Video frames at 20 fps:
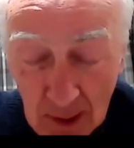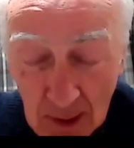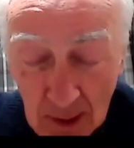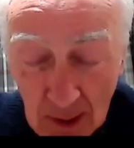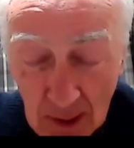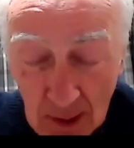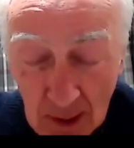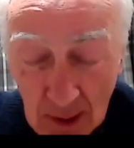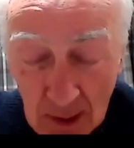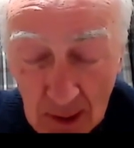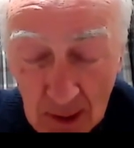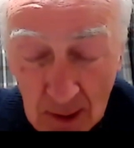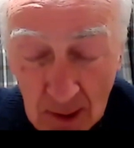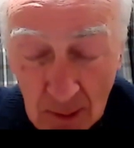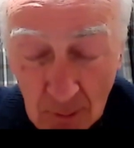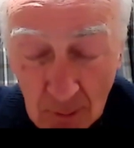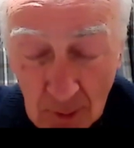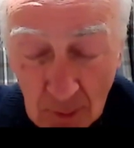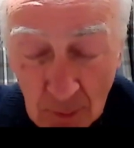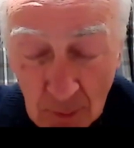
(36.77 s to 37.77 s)
And
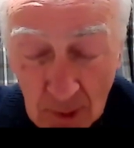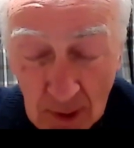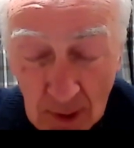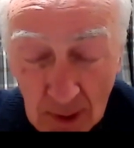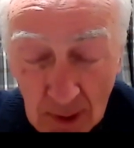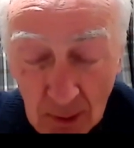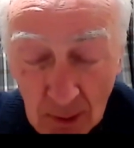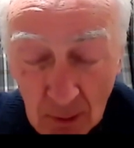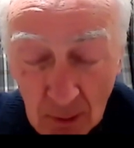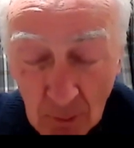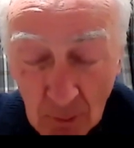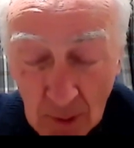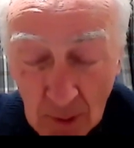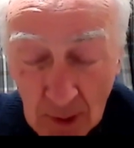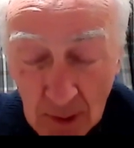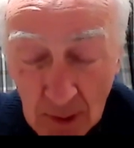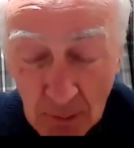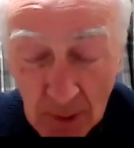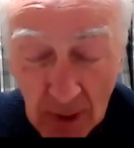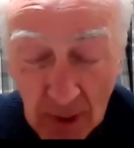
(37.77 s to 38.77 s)
uh, we pray that your
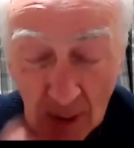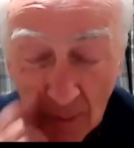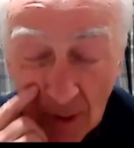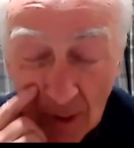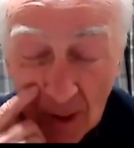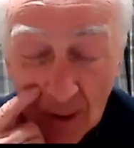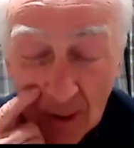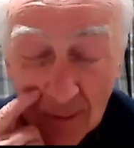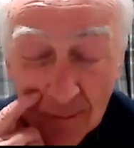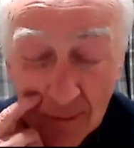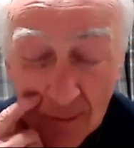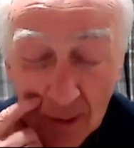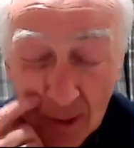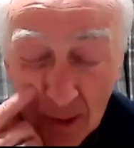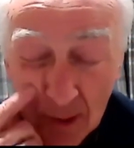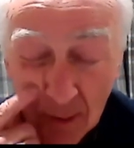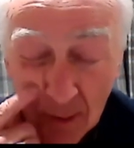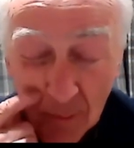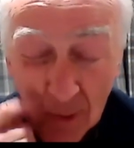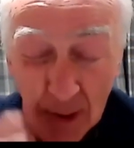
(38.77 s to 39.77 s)
word would come alive for
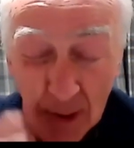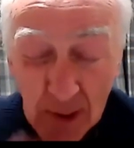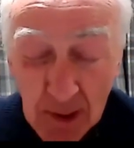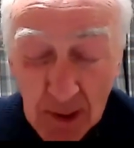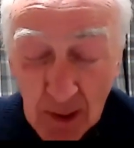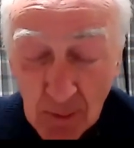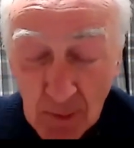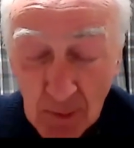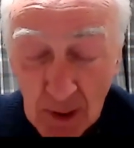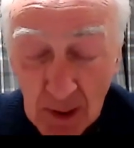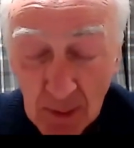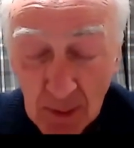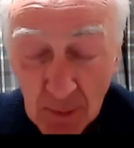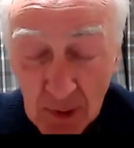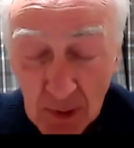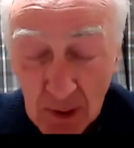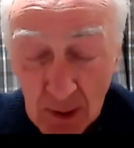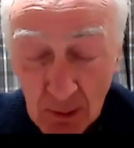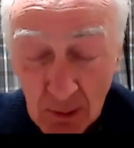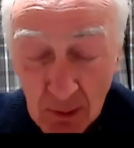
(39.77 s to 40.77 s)
us. Please take my
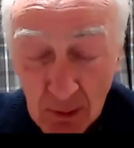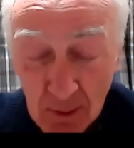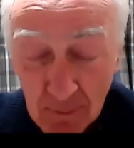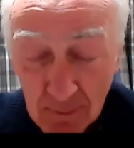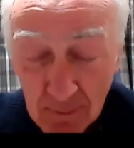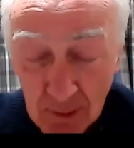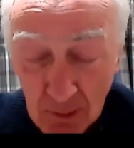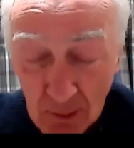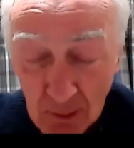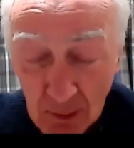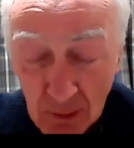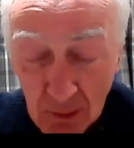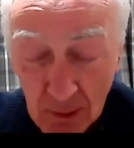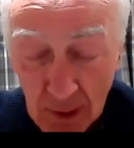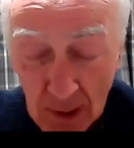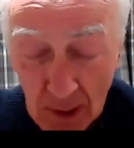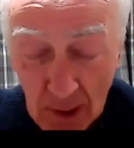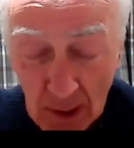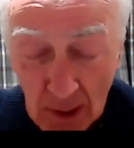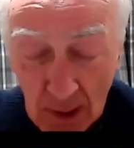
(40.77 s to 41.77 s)
lips and use them for your
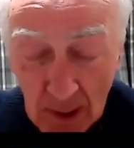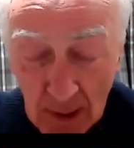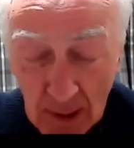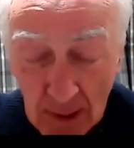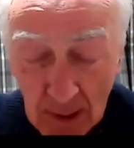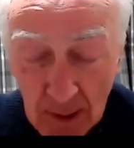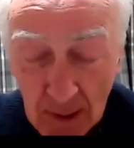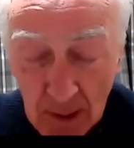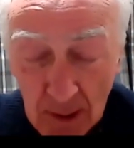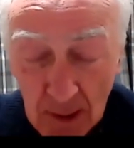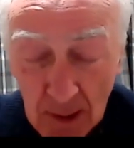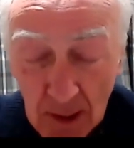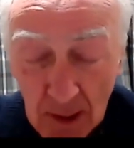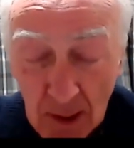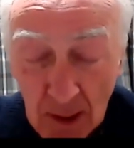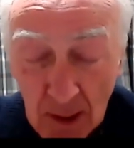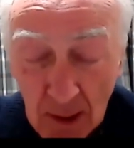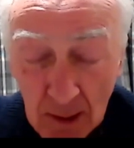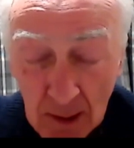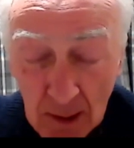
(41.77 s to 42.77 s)
glory.
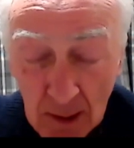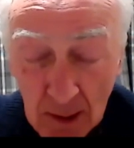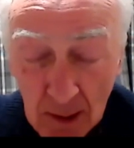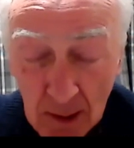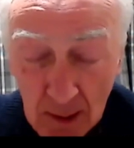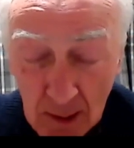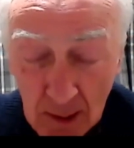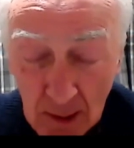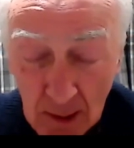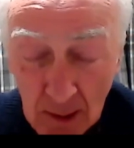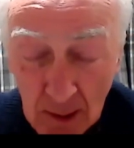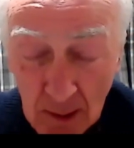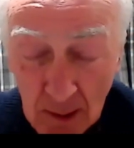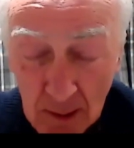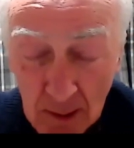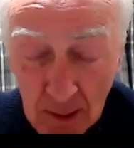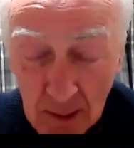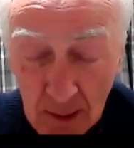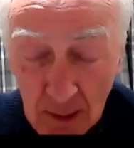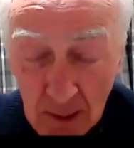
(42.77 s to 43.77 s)
Take our ears and our
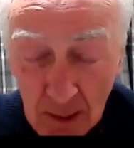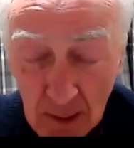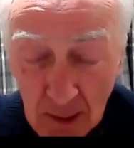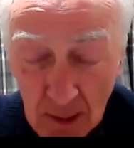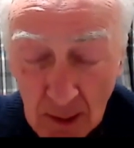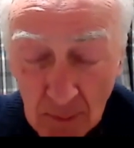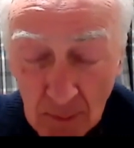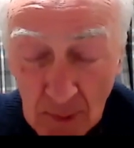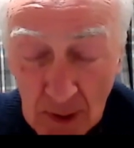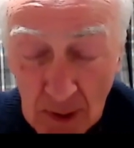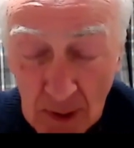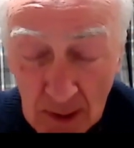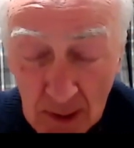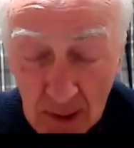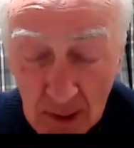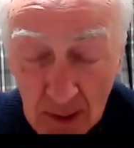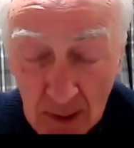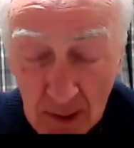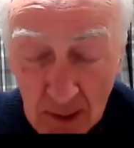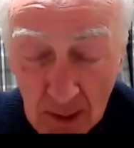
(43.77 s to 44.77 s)
hearts, our
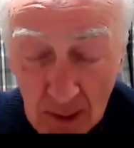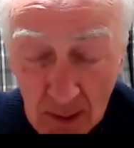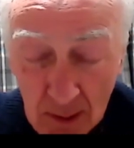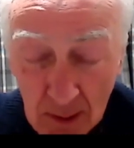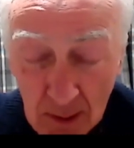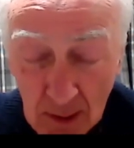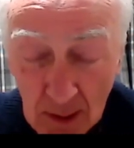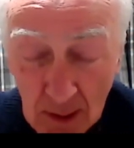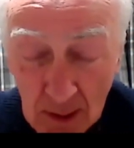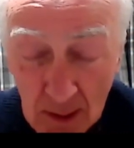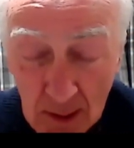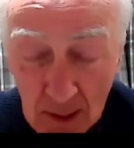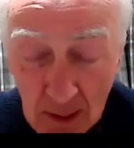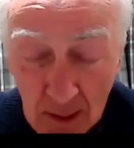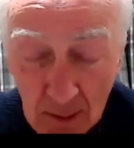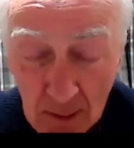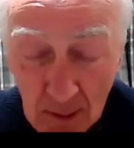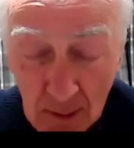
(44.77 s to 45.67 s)
minds, and